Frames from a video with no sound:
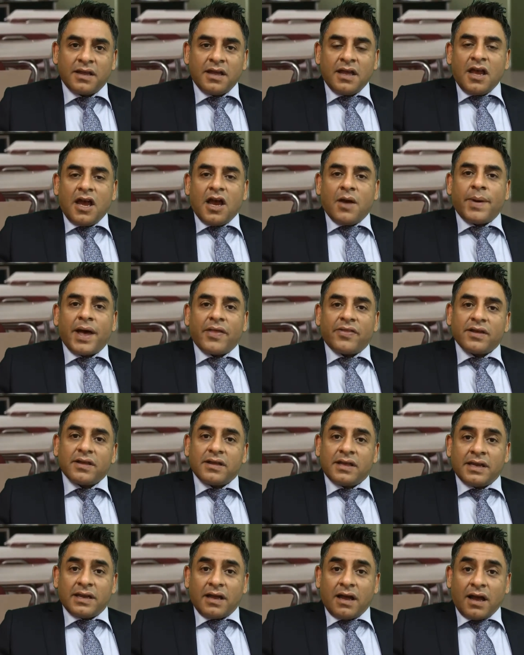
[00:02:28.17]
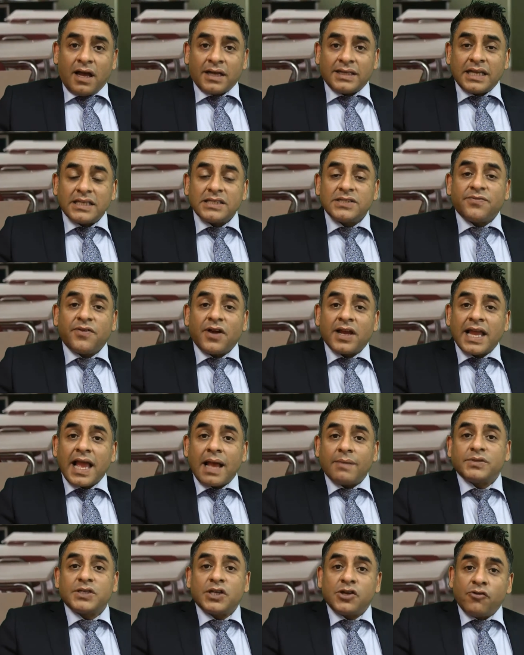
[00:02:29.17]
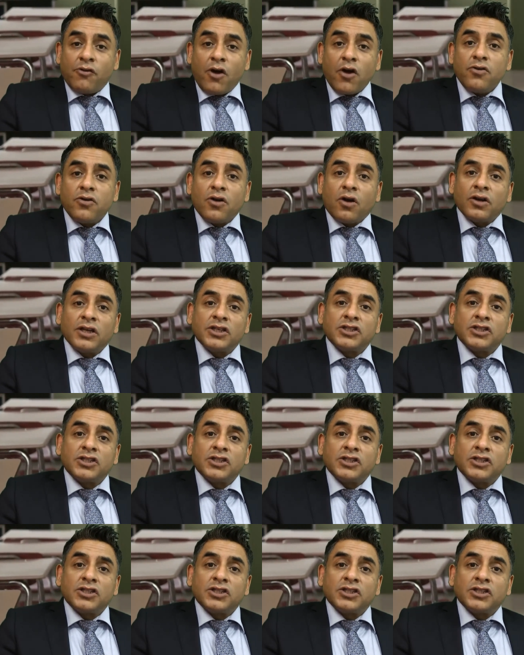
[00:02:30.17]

about it and identify gaps in your own knowledge